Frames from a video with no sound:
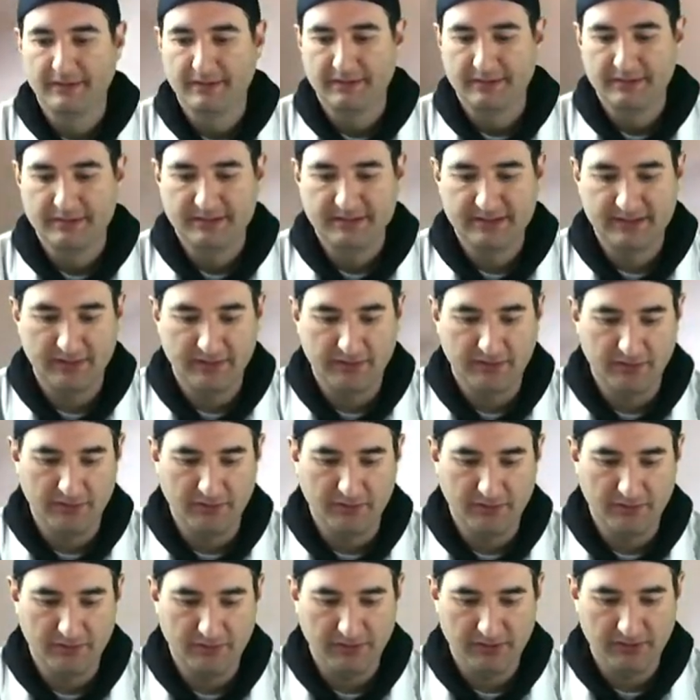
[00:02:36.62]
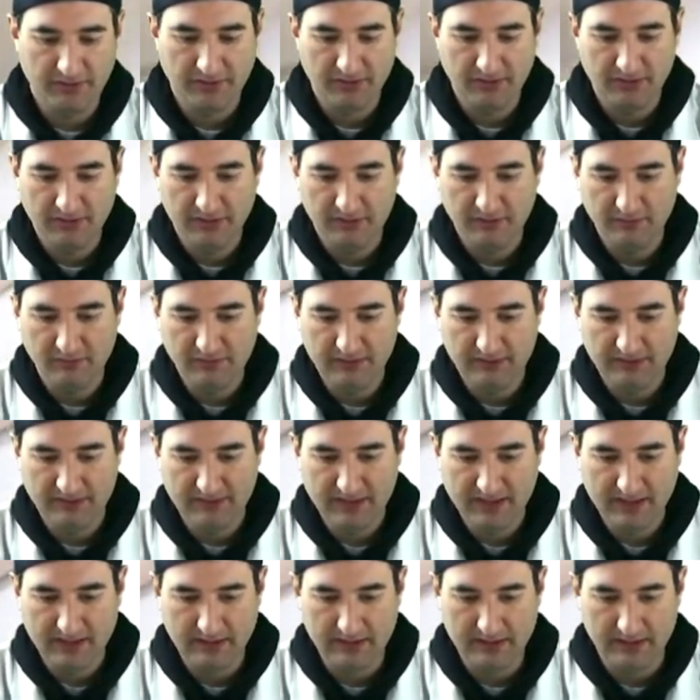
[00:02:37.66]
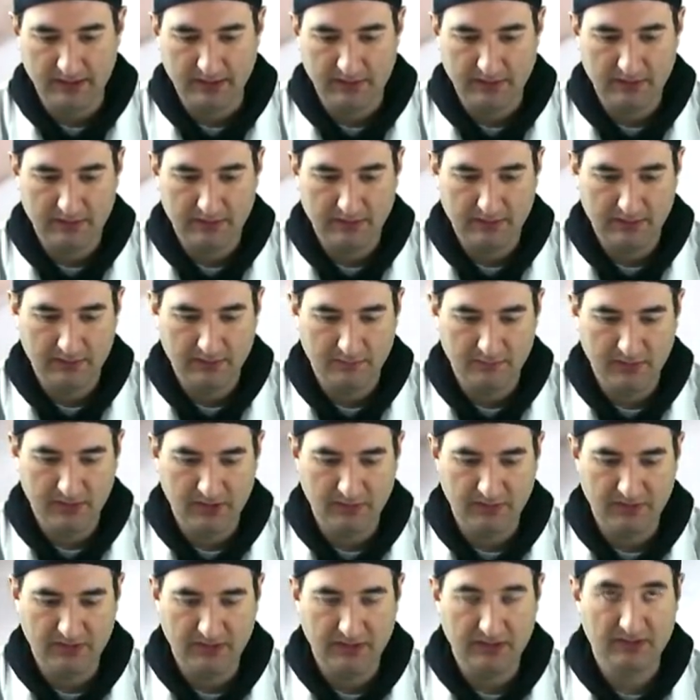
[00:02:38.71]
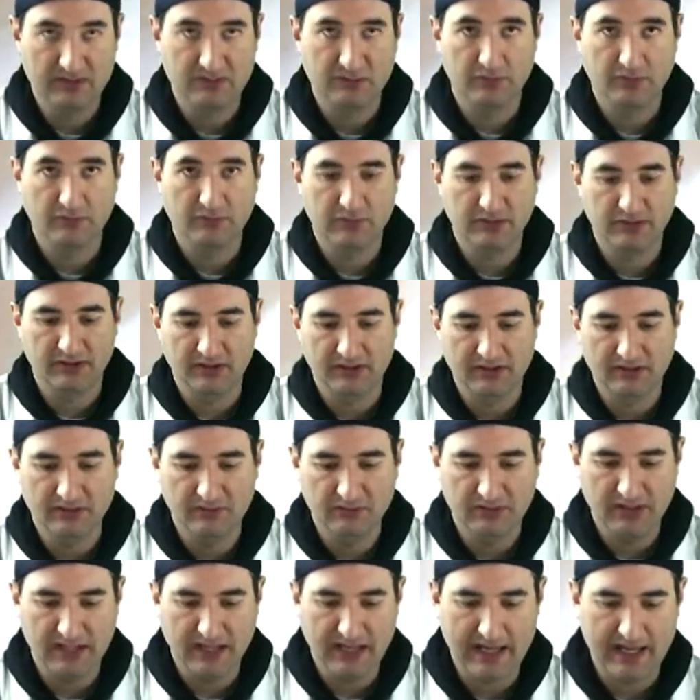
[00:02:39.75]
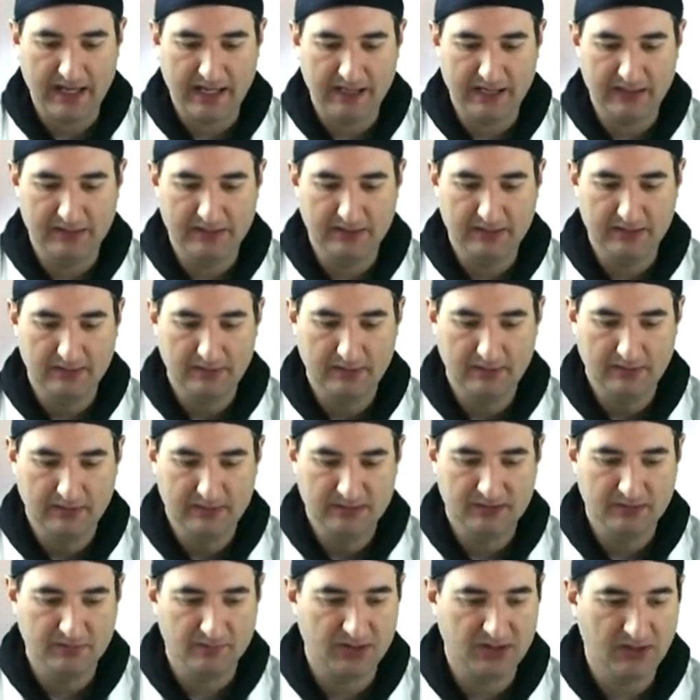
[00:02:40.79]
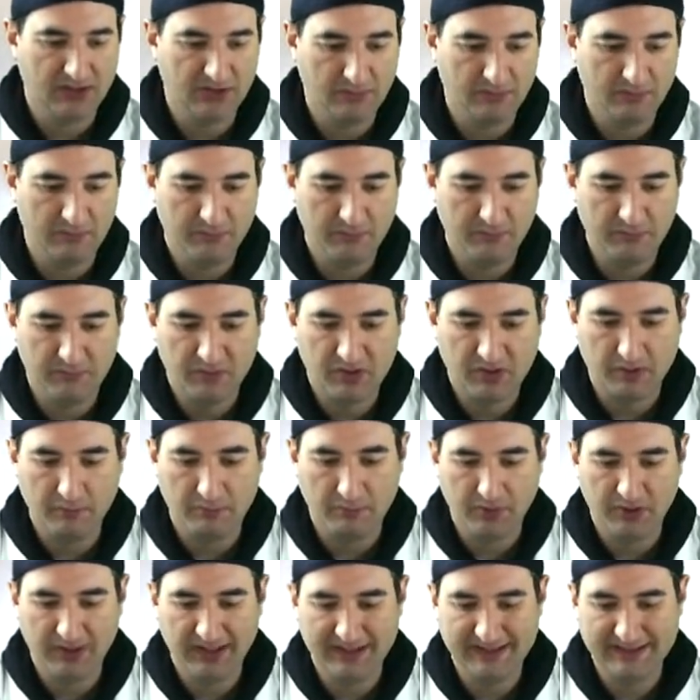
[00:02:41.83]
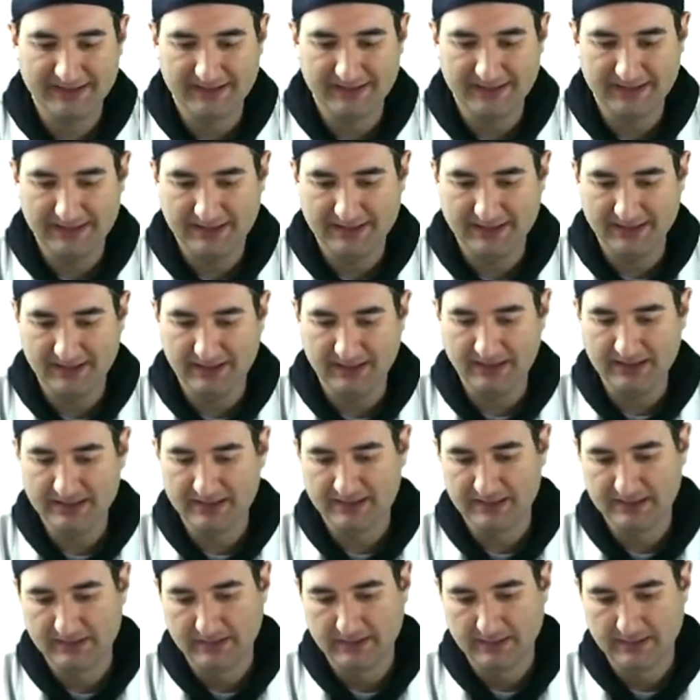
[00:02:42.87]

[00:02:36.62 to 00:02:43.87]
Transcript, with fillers: So a little antenna maybe is what we're gonna do to add some com- complexity to this.